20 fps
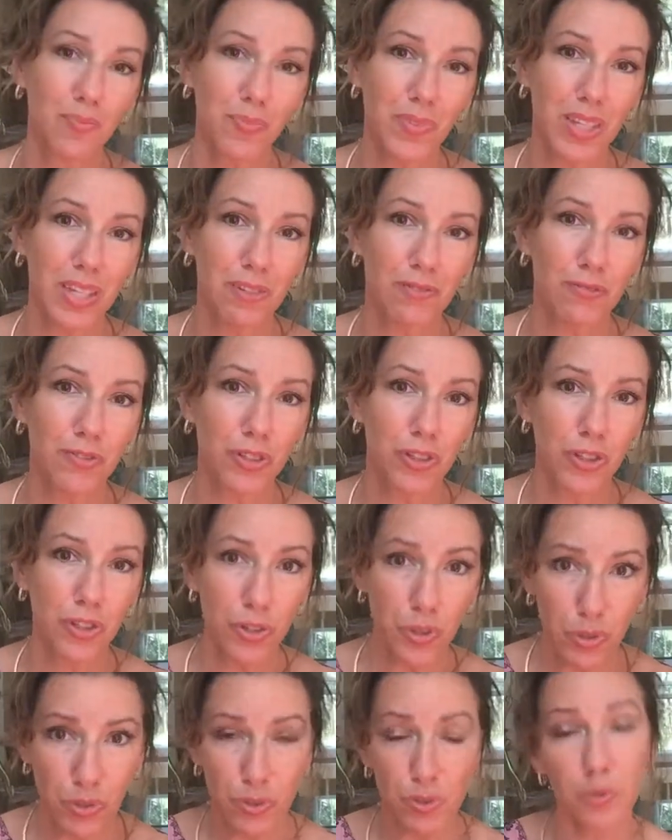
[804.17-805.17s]
If
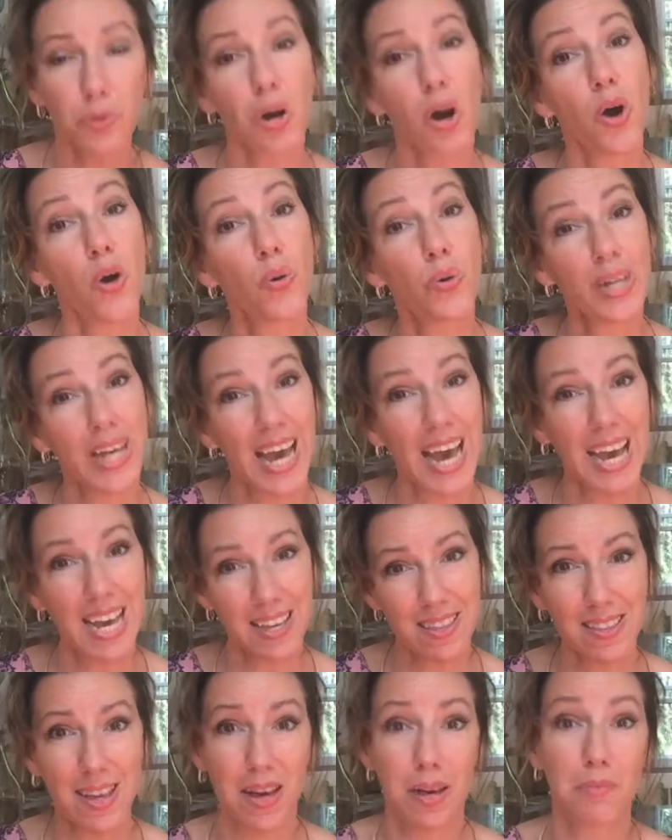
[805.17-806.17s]
you okay
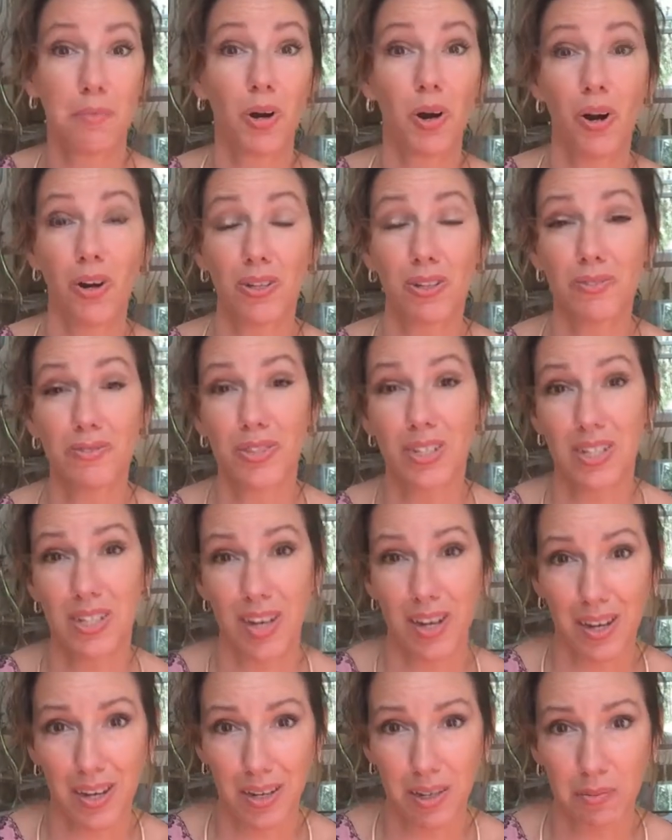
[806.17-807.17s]
them all of the
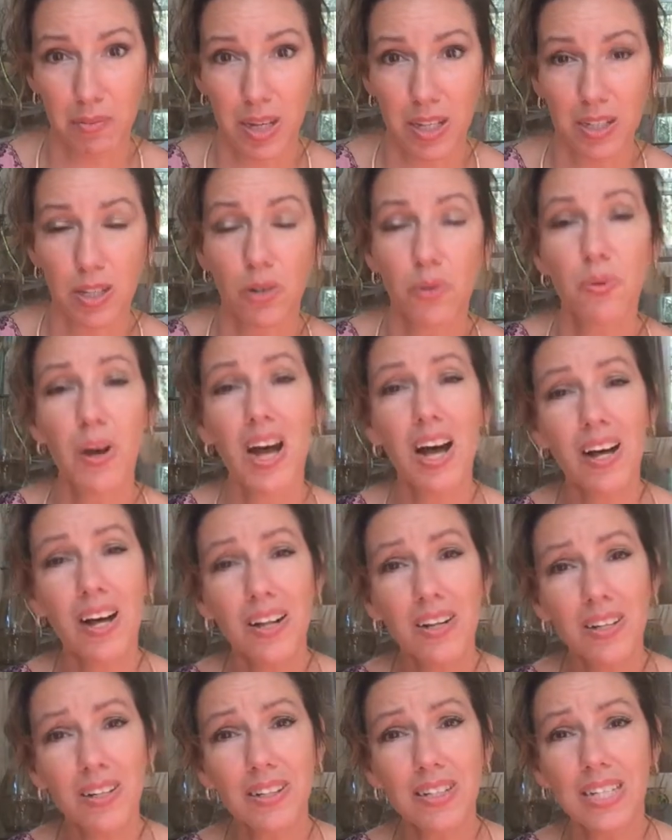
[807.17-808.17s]
time and go,
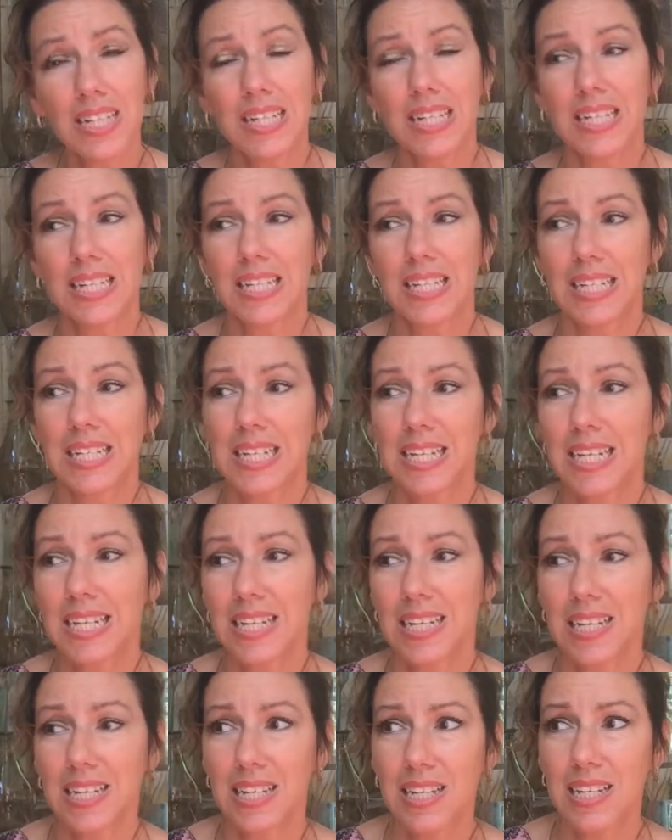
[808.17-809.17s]
well,
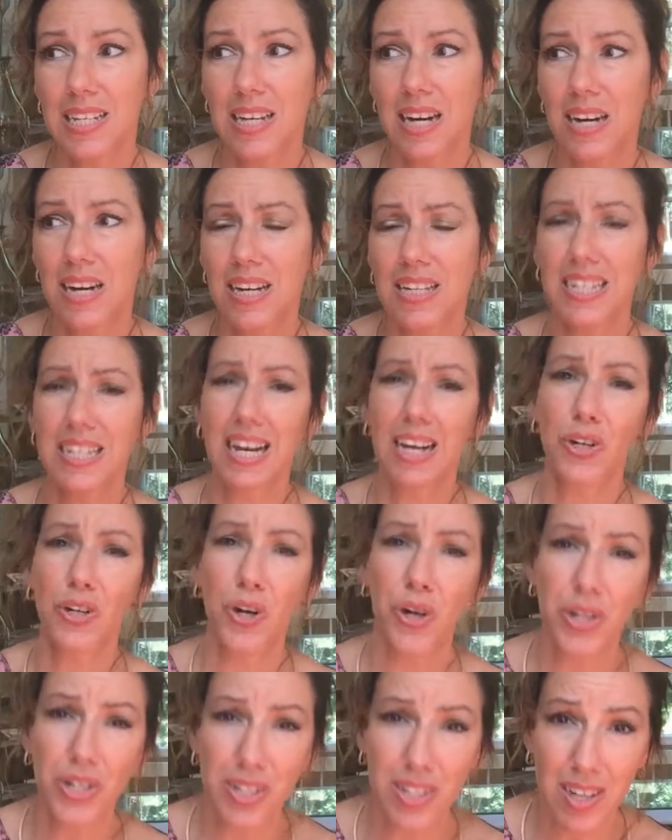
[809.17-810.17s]
he had a
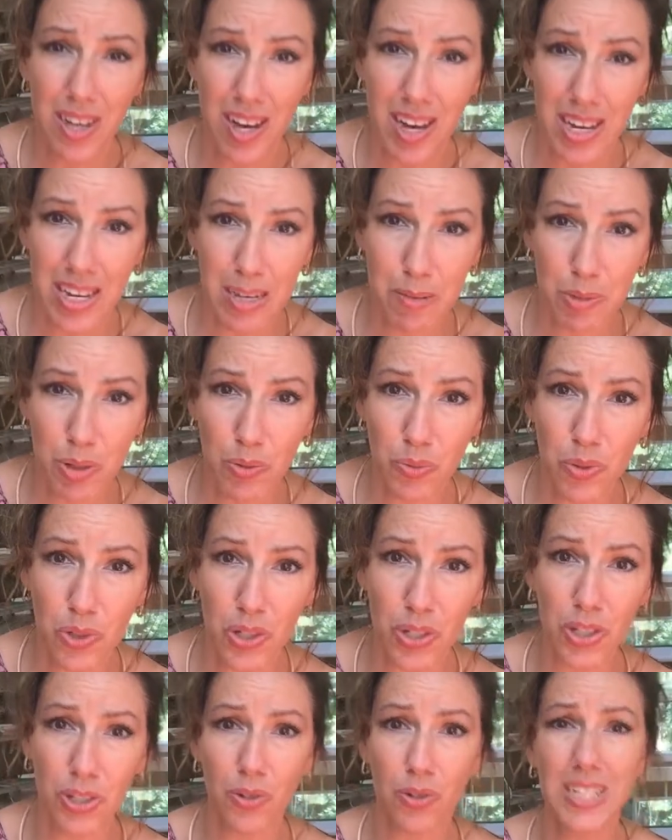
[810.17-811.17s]
hard time at
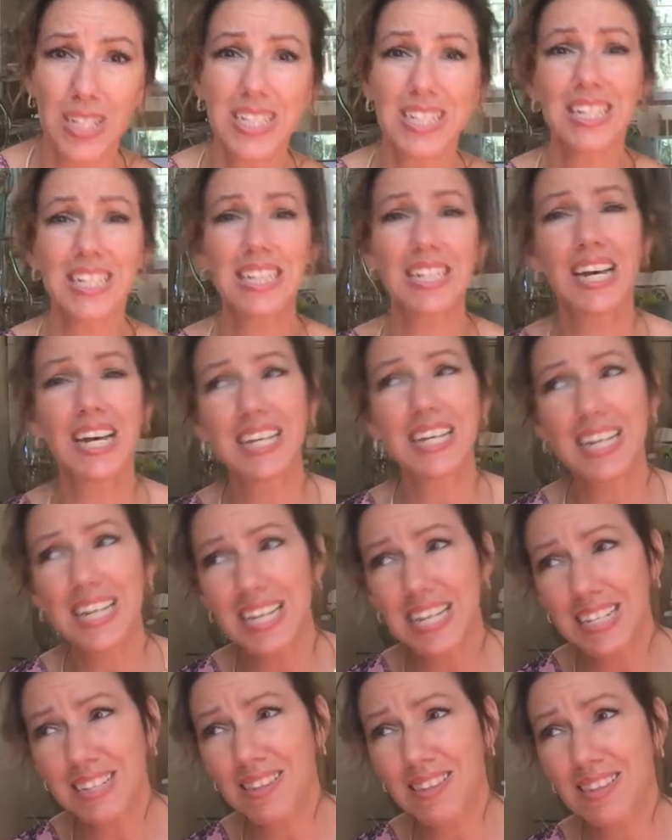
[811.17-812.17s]
work, or he didn't like
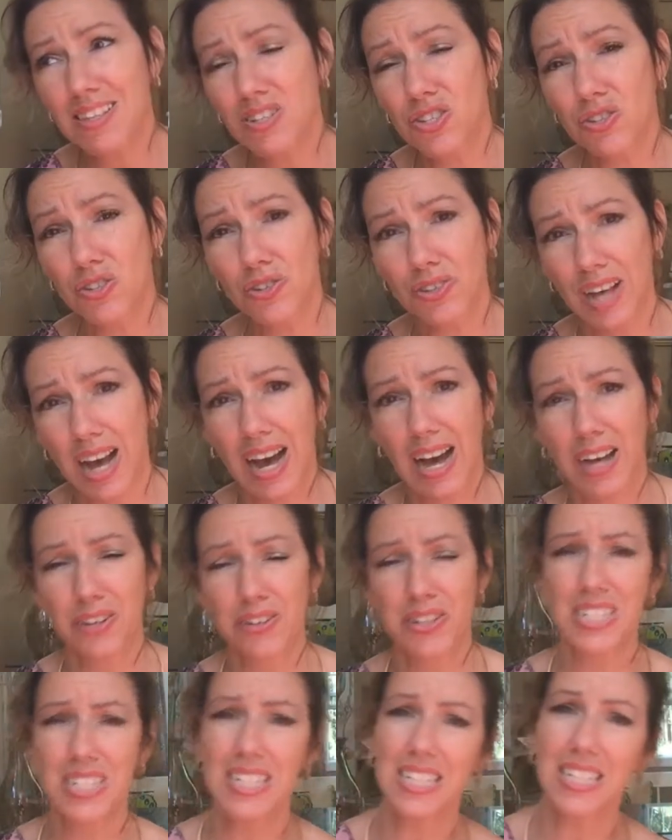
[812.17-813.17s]
this or that, or
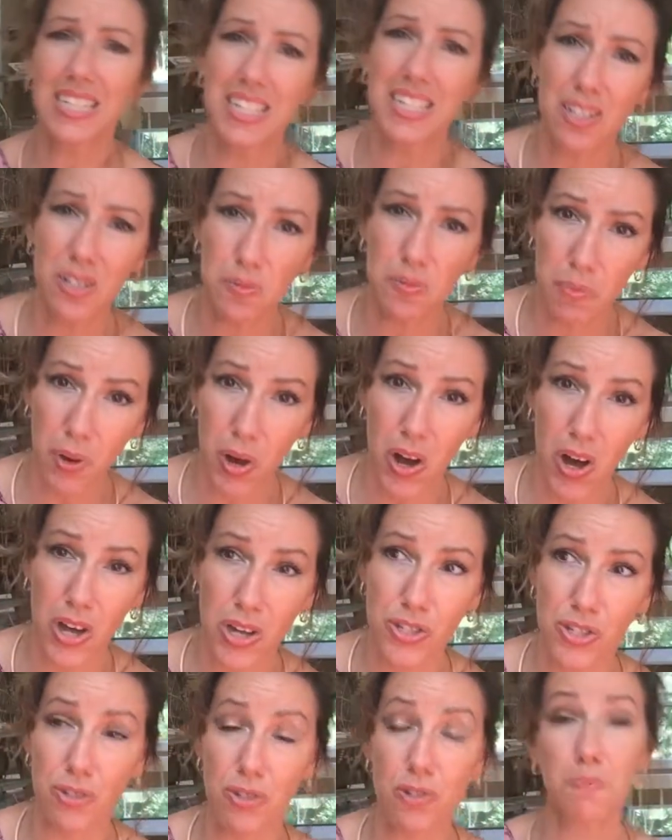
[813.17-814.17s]
he didn't like his
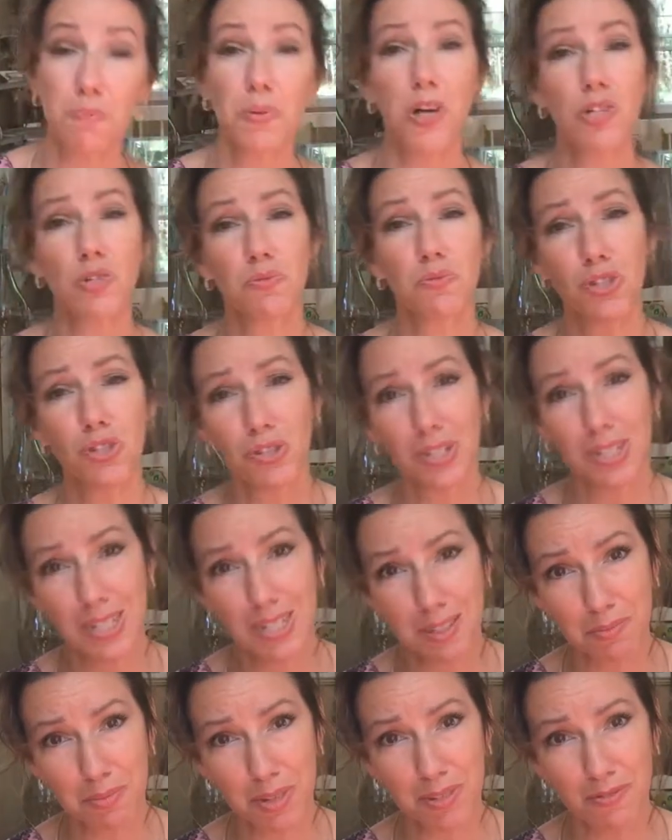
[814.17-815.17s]
boss, or his boss was treating
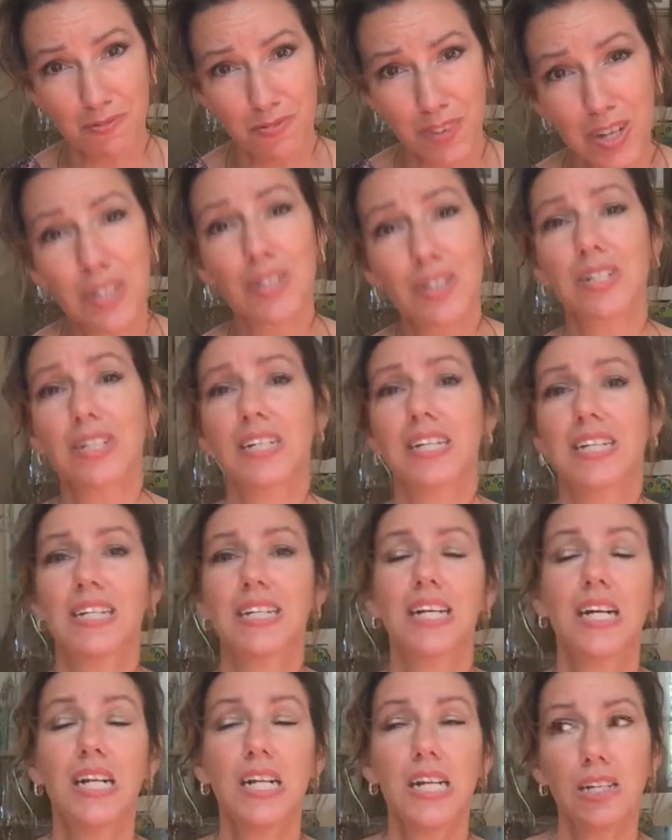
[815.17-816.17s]
him unfairly, and
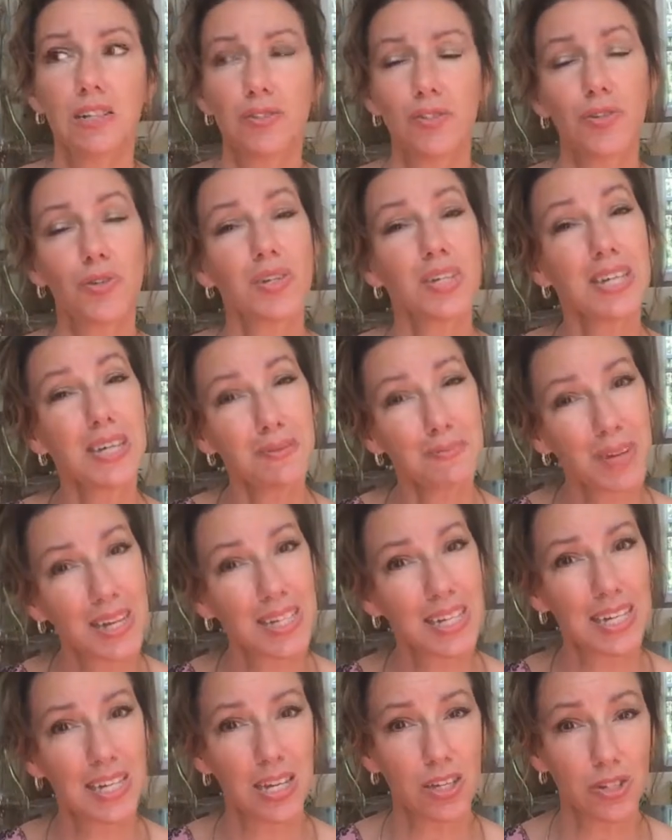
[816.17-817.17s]
you keep
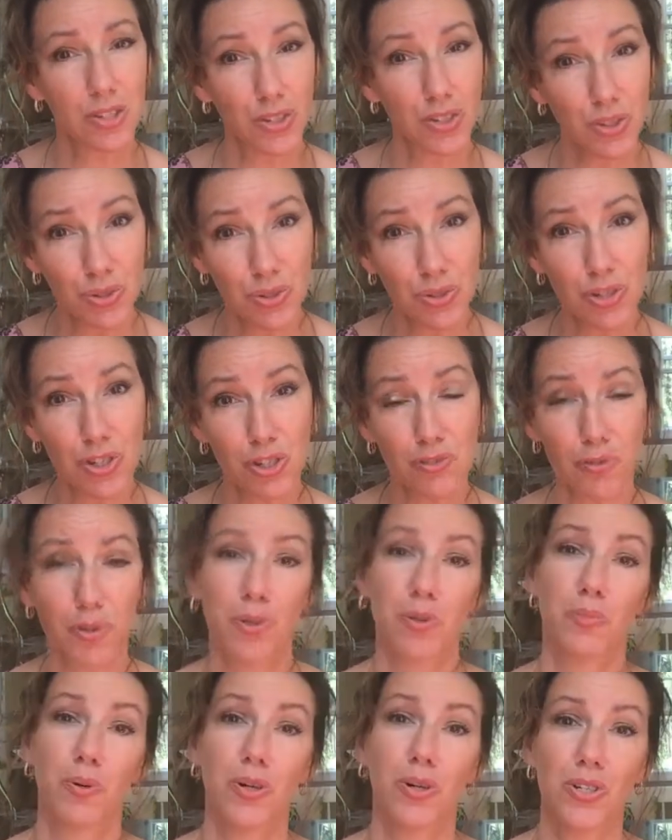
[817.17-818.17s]
making excuses for the
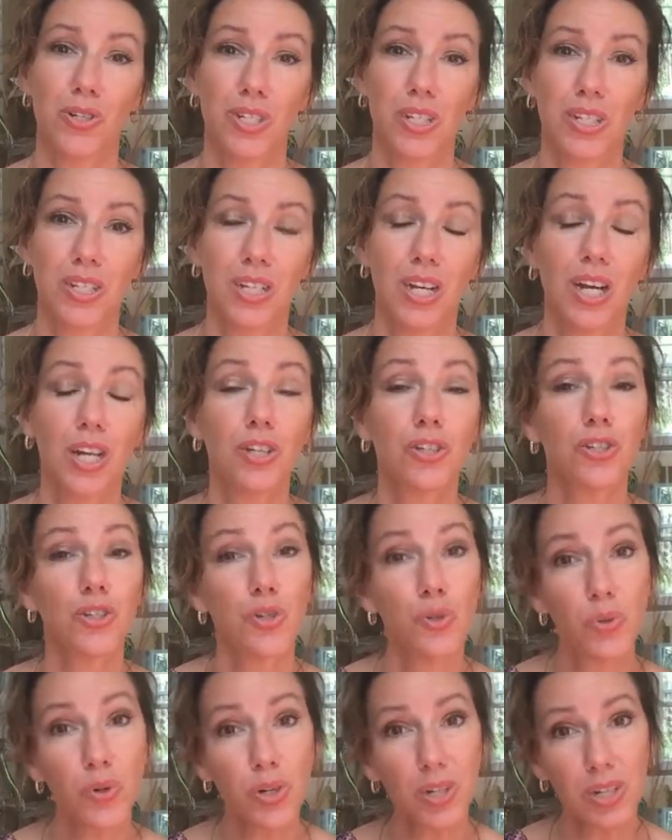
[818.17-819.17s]
person,
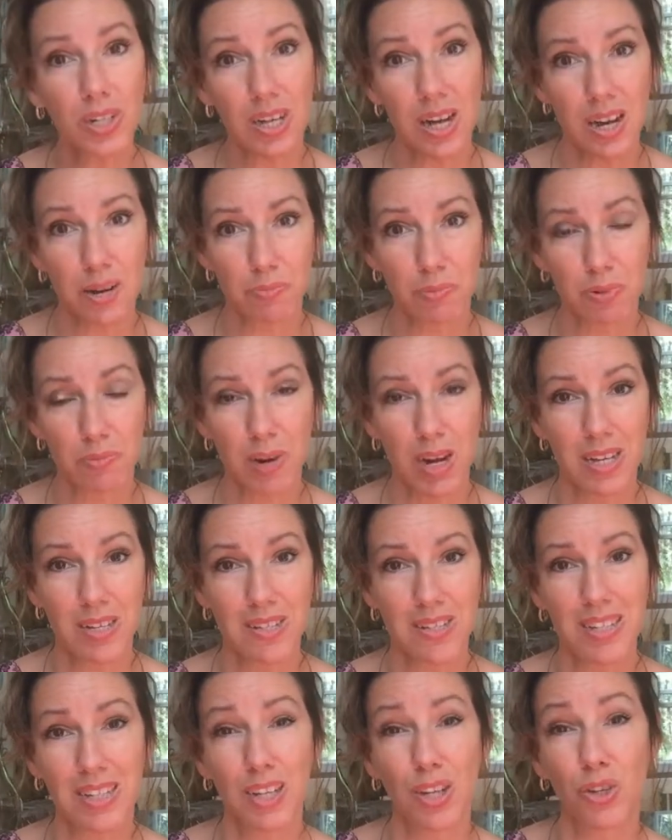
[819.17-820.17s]
you're
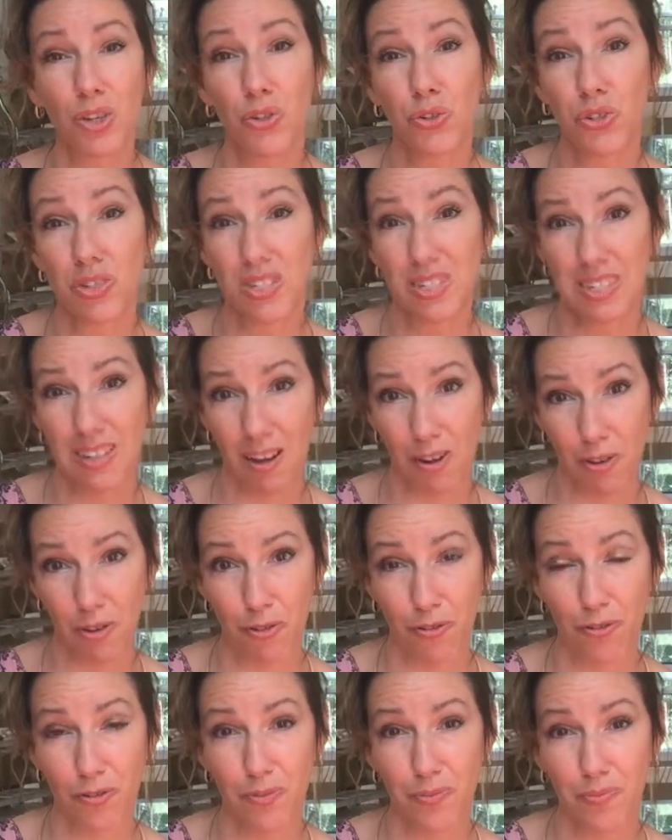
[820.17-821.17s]
compromising yourself,
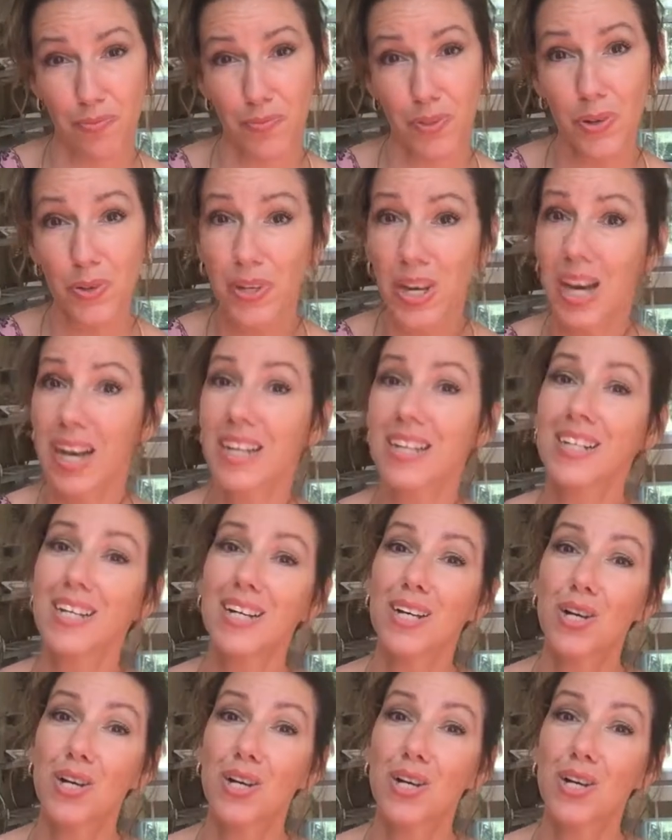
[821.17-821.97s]
okay?